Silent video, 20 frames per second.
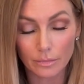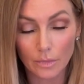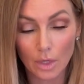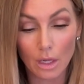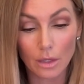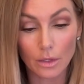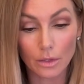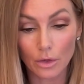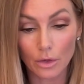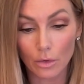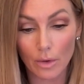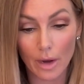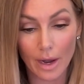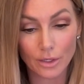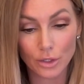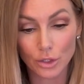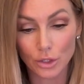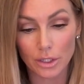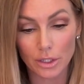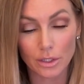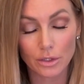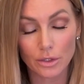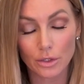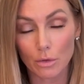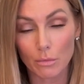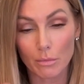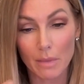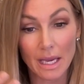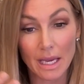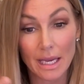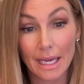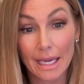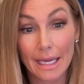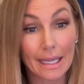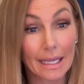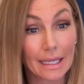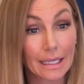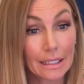color correction. So making it,